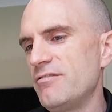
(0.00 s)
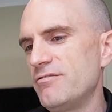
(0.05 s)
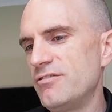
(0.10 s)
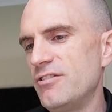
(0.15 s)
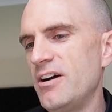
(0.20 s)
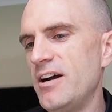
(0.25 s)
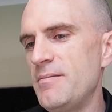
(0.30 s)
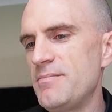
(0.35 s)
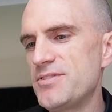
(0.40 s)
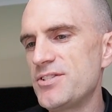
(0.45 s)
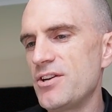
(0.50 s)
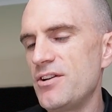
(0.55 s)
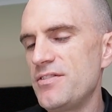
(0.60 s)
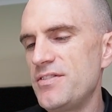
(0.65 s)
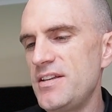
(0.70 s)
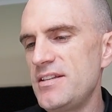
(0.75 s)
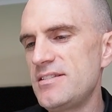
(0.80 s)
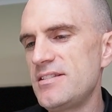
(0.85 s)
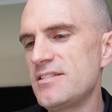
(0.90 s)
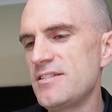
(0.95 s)
Right. So
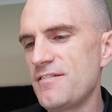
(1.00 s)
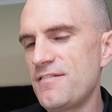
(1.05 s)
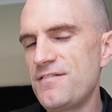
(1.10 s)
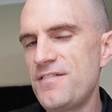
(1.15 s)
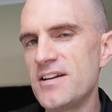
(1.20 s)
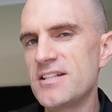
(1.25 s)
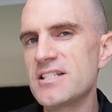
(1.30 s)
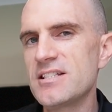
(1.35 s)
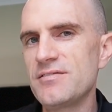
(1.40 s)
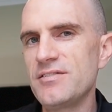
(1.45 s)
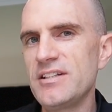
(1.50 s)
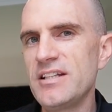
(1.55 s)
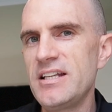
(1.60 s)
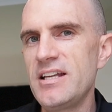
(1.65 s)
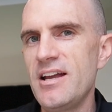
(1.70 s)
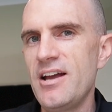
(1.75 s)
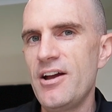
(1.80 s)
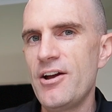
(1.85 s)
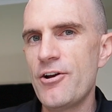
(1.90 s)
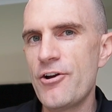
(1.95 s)
this is
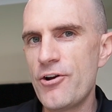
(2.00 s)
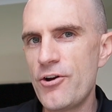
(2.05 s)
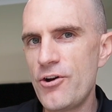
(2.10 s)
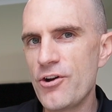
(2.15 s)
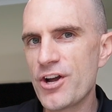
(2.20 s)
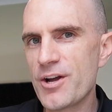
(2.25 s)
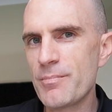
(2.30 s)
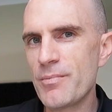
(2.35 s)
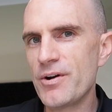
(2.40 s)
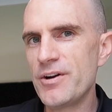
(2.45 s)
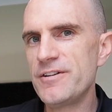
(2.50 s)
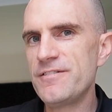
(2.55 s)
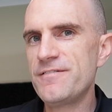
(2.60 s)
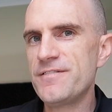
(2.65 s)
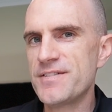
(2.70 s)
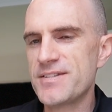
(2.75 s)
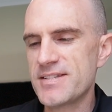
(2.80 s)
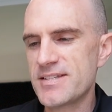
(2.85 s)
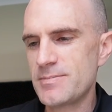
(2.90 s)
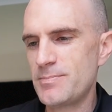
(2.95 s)
effectively erg mode
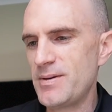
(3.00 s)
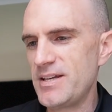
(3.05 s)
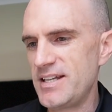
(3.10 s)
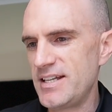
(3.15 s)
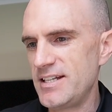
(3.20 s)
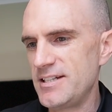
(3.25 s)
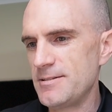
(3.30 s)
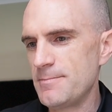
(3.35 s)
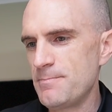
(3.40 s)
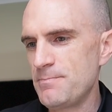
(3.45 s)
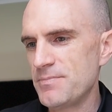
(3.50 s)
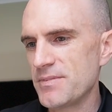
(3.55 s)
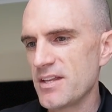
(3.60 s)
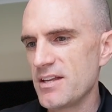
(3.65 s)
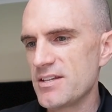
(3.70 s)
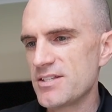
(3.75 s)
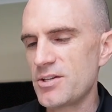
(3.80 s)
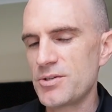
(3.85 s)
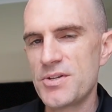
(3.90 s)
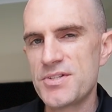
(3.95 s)
for speed.
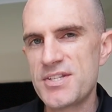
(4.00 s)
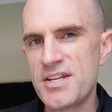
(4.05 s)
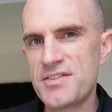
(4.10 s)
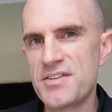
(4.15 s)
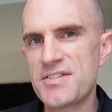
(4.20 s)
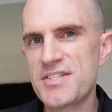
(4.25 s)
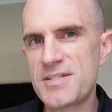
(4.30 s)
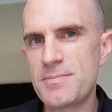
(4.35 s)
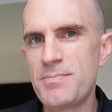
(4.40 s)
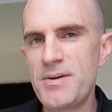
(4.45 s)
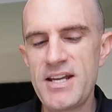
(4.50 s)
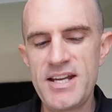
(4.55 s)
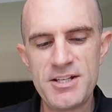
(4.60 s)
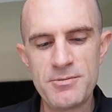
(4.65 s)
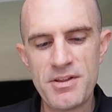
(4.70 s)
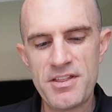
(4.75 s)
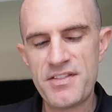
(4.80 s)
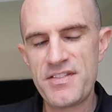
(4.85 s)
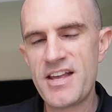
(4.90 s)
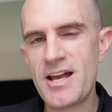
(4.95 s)
So you set the
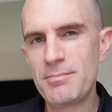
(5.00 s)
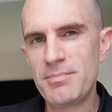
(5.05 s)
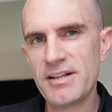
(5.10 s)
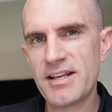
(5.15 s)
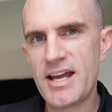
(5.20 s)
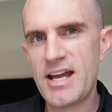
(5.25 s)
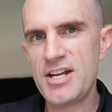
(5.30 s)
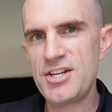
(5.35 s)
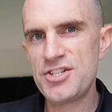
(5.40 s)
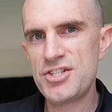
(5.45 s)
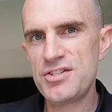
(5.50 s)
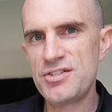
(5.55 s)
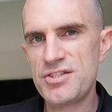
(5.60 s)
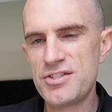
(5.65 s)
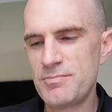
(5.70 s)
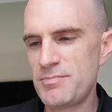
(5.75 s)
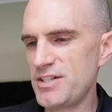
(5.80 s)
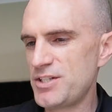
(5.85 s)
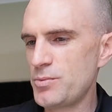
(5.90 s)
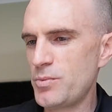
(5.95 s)
speed within the application
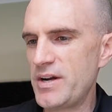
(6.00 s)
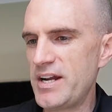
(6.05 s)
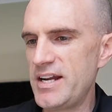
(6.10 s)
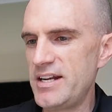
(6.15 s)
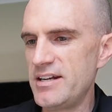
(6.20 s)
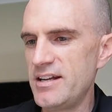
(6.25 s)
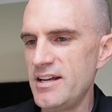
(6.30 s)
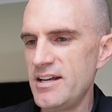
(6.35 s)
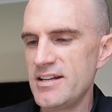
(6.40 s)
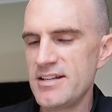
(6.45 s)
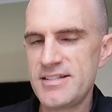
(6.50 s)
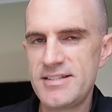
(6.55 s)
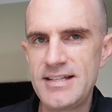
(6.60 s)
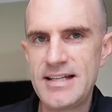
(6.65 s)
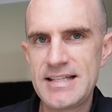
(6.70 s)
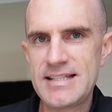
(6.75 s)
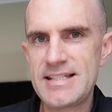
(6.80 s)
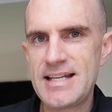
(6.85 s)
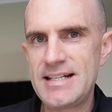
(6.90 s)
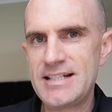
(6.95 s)
to between
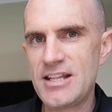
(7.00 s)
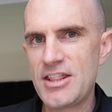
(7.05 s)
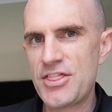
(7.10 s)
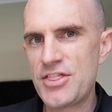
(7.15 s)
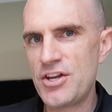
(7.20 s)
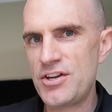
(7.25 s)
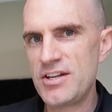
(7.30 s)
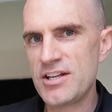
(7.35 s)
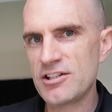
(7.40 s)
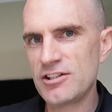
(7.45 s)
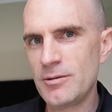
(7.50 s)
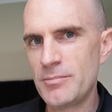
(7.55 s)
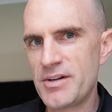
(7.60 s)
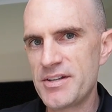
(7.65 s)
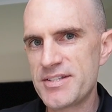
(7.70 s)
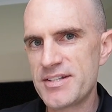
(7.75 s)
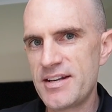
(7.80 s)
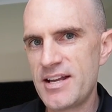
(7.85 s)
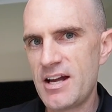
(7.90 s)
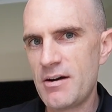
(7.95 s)
16 and 30
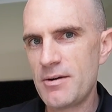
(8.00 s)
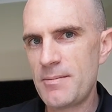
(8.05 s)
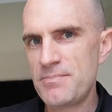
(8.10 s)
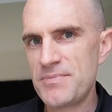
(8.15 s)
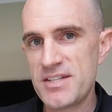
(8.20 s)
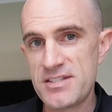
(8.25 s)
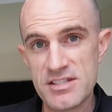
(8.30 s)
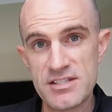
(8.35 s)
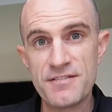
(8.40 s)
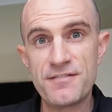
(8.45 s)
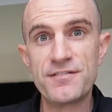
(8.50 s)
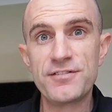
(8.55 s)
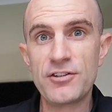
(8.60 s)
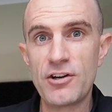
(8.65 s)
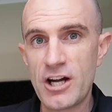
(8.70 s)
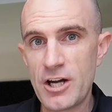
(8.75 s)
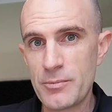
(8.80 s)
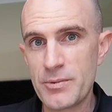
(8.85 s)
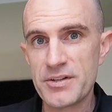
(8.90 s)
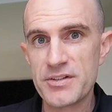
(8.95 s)
kilometers an hour. This is a
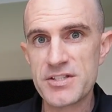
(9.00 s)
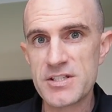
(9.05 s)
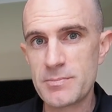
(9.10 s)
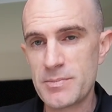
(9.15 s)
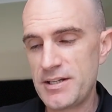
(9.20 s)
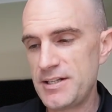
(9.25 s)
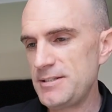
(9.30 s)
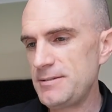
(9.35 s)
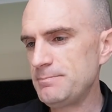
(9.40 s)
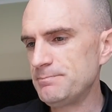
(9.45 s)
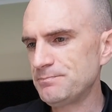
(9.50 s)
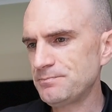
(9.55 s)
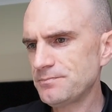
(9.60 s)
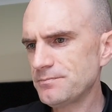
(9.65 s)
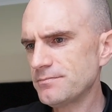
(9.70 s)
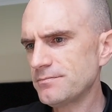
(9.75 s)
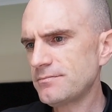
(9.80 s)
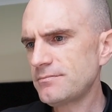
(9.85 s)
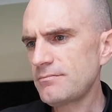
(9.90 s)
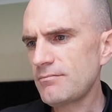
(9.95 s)
flywheel speed
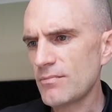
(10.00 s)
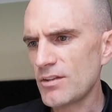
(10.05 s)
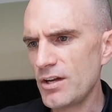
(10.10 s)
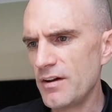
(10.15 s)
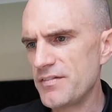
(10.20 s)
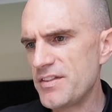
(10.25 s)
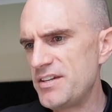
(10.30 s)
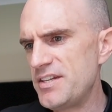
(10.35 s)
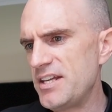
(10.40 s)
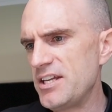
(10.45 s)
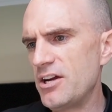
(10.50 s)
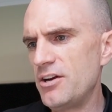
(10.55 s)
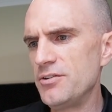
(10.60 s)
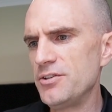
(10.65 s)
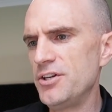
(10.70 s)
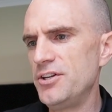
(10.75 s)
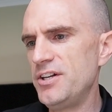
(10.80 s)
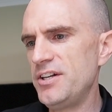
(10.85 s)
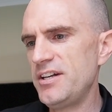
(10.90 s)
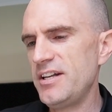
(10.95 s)
of the Neo
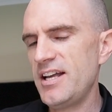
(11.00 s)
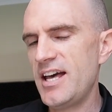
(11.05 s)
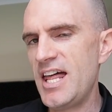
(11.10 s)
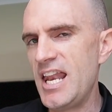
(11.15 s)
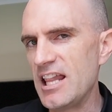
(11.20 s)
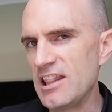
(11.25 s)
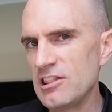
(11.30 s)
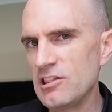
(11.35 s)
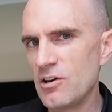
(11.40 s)
unit, and it